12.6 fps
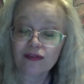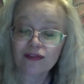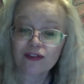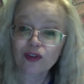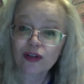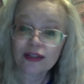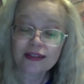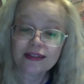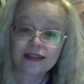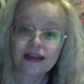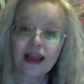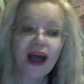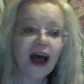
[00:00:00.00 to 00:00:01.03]
So
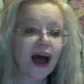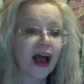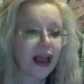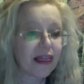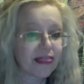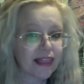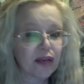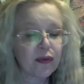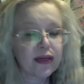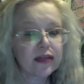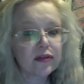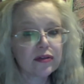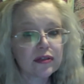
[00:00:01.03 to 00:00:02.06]
I think we
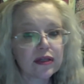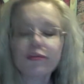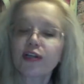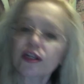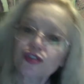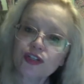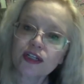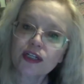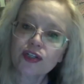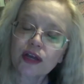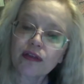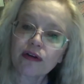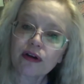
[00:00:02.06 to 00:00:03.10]
need to stop judging each
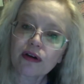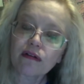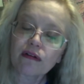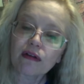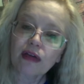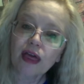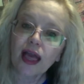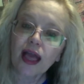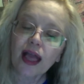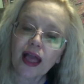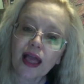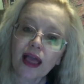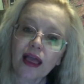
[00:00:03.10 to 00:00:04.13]
other
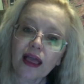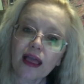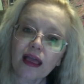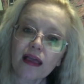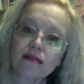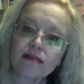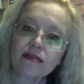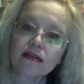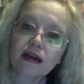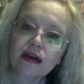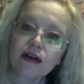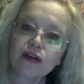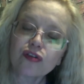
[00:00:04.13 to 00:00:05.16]
and
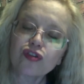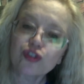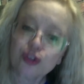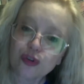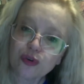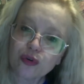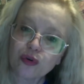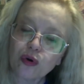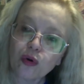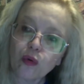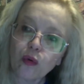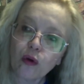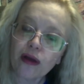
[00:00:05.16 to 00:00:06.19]
do
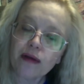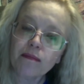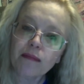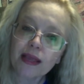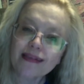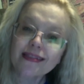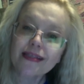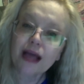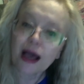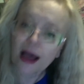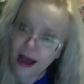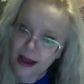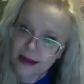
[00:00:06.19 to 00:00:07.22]
what makes
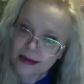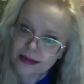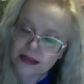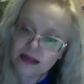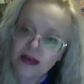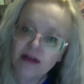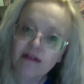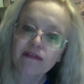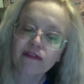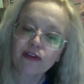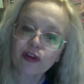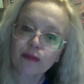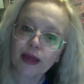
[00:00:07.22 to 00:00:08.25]
us
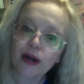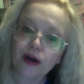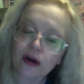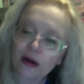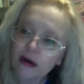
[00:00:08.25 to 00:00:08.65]
feel better.